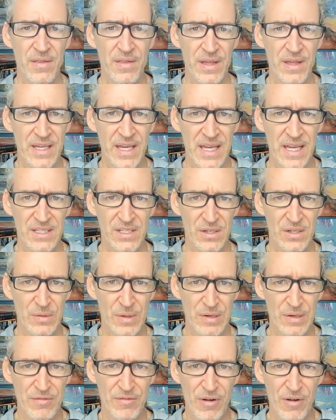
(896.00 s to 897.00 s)
the gates are
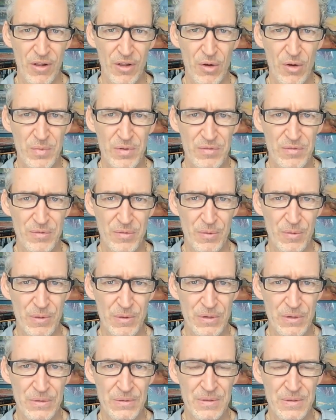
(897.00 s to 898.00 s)
going to fall open
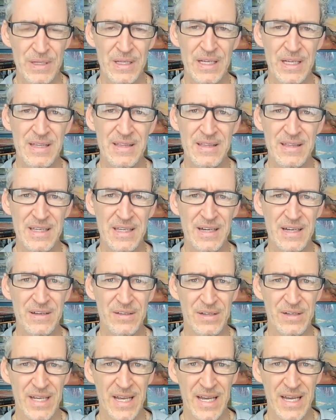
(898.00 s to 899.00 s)
for you in the
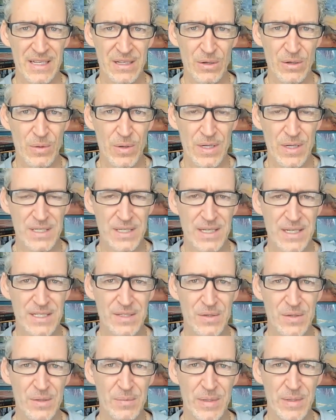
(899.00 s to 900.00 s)
other categories and
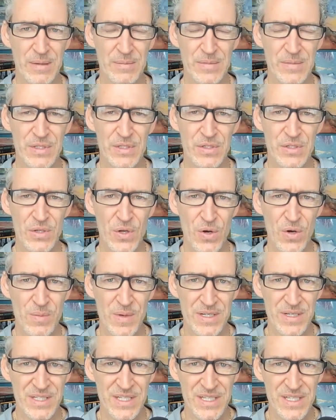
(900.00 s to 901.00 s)
it's going to become so
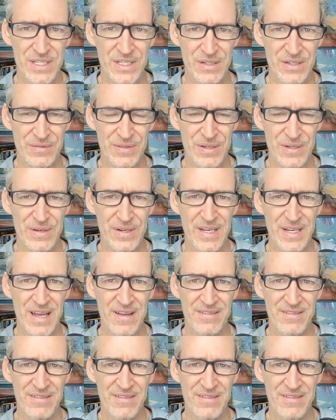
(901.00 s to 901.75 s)
much easier for you to